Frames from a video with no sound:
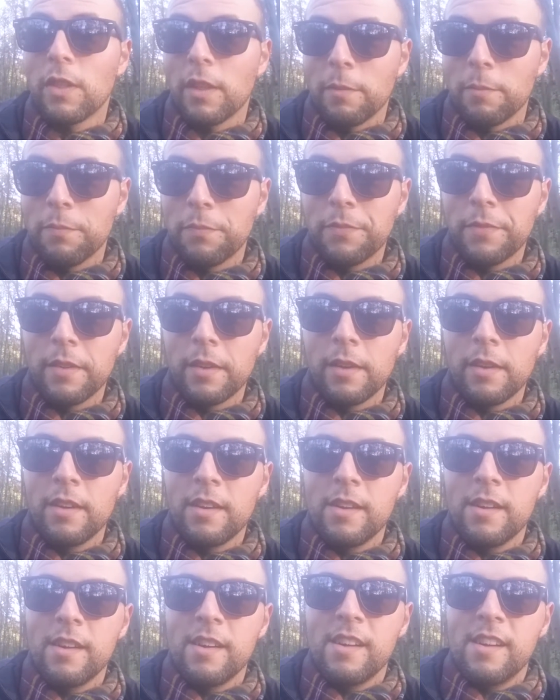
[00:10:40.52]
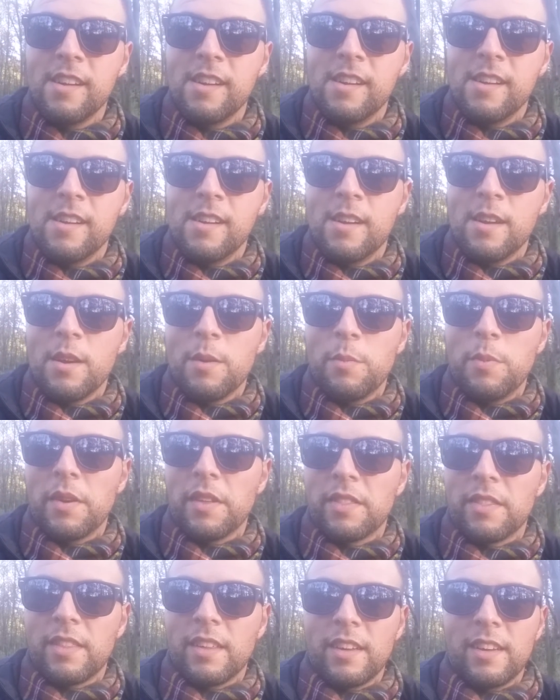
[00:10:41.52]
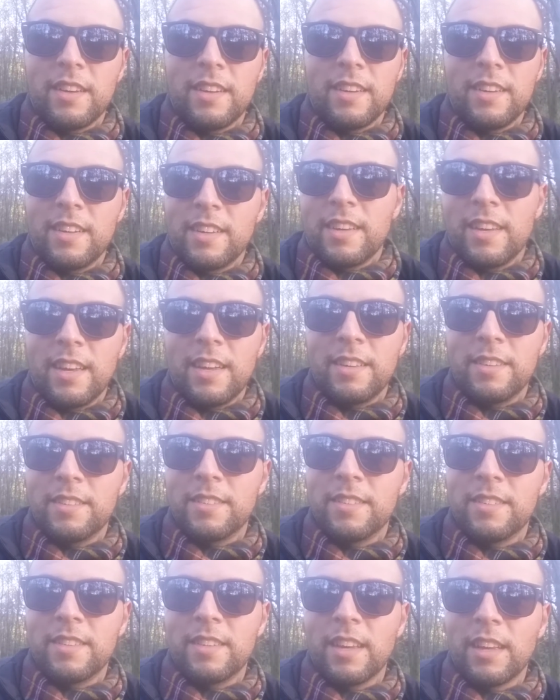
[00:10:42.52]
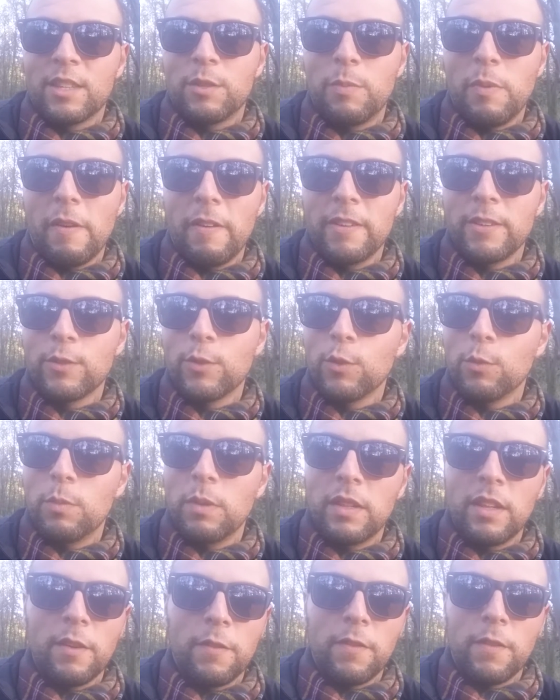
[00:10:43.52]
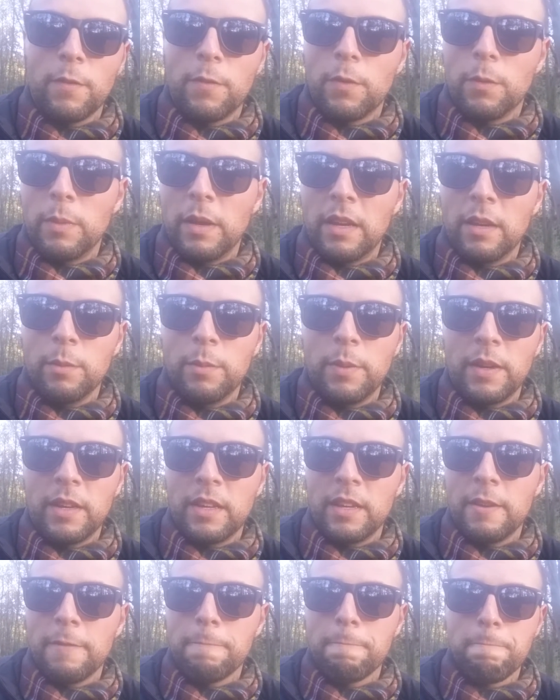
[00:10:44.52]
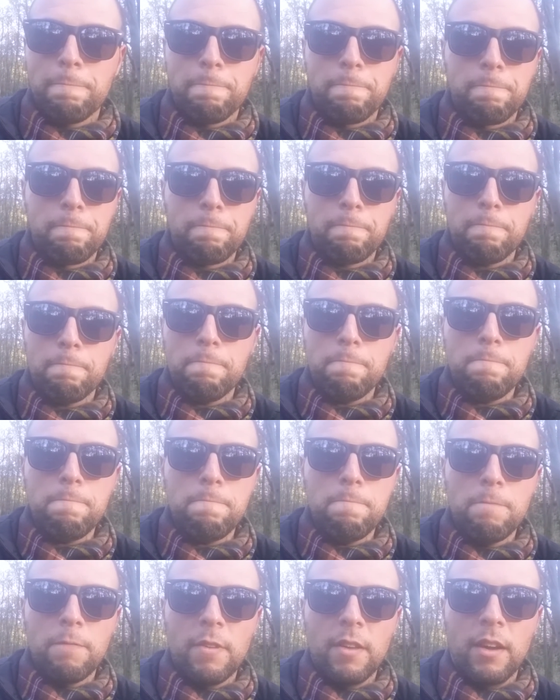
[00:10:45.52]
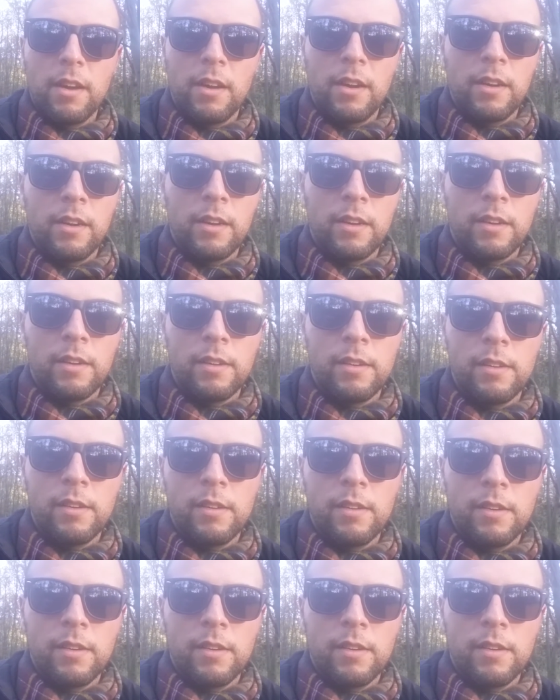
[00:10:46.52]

for them. But yeah, the experience could be different from anybody. So